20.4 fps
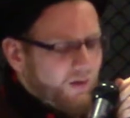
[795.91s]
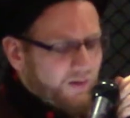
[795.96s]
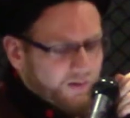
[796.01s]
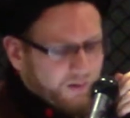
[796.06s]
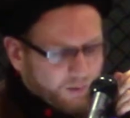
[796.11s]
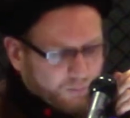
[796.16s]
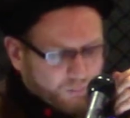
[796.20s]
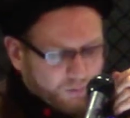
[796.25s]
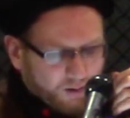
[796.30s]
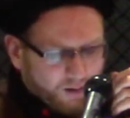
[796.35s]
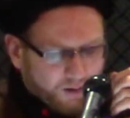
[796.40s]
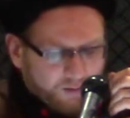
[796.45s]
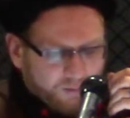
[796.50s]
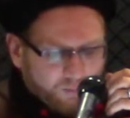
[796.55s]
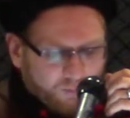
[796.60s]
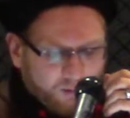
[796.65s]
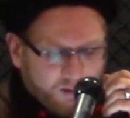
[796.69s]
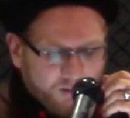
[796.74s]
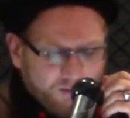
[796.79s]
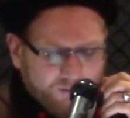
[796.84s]
then we are the
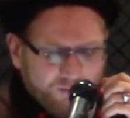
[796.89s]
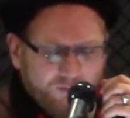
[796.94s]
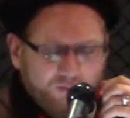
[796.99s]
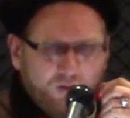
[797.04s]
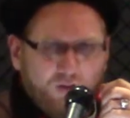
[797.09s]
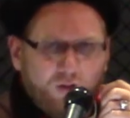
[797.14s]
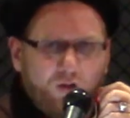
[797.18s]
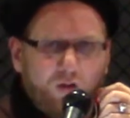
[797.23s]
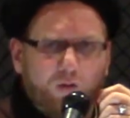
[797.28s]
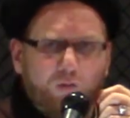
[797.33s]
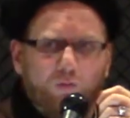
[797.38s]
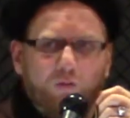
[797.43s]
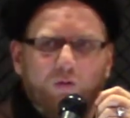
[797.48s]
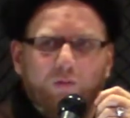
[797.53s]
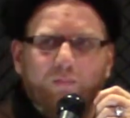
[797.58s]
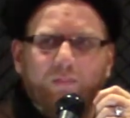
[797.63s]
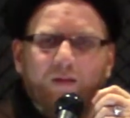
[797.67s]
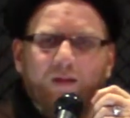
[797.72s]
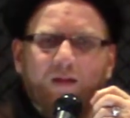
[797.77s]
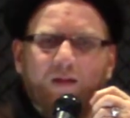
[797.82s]
ones who
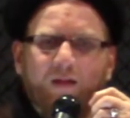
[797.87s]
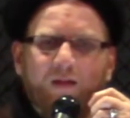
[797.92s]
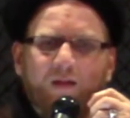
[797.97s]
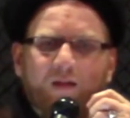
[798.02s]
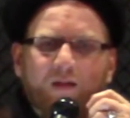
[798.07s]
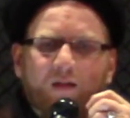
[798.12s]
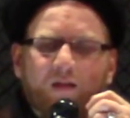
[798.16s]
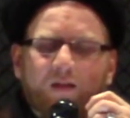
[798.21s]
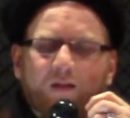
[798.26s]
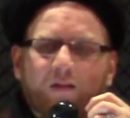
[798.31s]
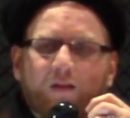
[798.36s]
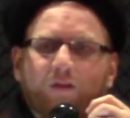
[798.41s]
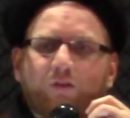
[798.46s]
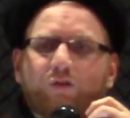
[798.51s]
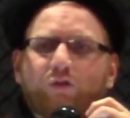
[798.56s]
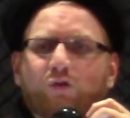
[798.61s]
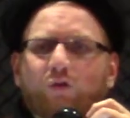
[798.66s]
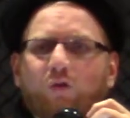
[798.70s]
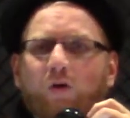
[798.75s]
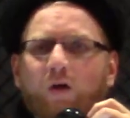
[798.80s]
will be
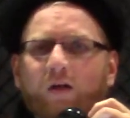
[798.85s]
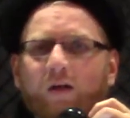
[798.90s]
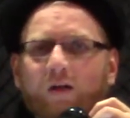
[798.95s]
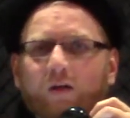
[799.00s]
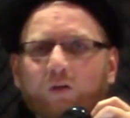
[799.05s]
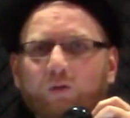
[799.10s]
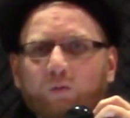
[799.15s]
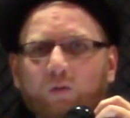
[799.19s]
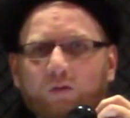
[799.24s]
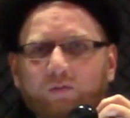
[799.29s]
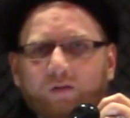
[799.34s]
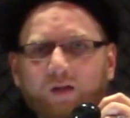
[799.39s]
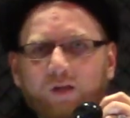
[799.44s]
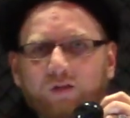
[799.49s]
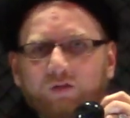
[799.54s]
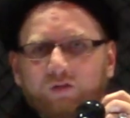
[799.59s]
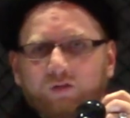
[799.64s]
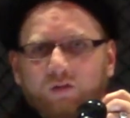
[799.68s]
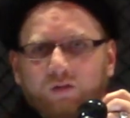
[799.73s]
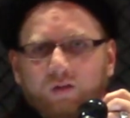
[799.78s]
destroyed and who will reach